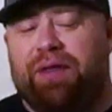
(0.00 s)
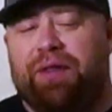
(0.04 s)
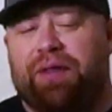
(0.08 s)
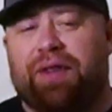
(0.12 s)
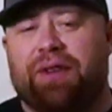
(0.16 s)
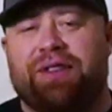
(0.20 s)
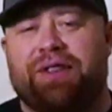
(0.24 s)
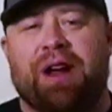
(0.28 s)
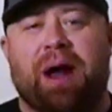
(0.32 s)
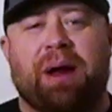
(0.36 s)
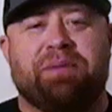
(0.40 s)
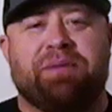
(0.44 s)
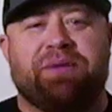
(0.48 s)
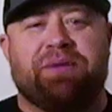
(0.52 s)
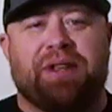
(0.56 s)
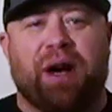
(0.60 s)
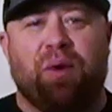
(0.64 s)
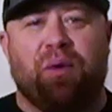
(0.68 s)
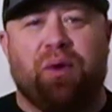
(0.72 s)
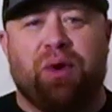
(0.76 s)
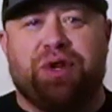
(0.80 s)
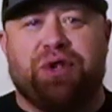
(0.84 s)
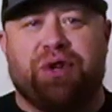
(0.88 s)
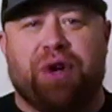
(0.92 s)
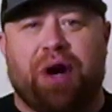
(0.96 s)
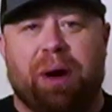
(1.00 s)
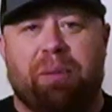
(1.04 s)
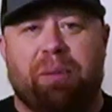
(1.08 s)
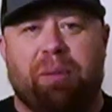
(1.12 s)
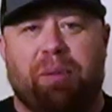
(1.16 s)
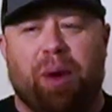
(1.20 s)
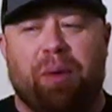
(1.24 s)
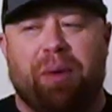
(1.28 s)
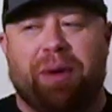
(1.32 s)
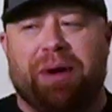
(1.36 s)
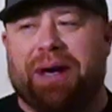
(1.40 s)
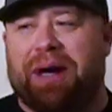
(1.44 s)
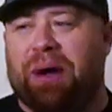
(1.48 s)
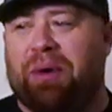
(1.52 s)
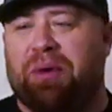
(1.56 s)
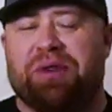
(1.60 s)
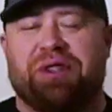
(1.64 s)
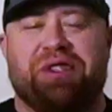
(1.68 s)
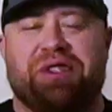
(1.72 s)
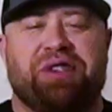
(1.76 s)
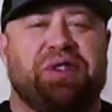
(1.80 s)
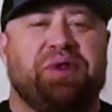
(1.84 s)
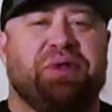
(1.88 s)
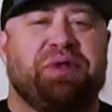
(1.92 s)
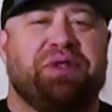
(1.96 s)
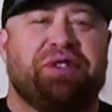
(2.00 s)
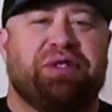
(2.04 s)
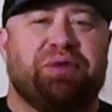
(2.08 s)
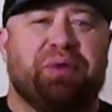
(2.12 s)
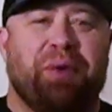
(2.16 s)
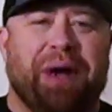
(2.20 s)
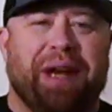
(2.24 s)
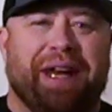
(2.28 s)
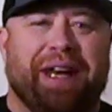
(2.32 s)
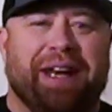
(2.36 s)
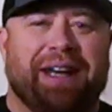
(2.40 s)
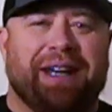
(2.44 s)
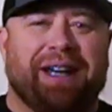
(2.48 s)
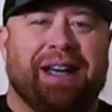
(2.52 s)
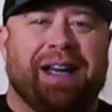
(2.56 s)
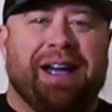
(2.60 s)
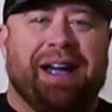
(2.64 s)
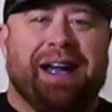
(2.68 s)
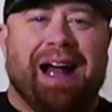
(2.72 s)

the times that I would try bourbon, it was too sweet.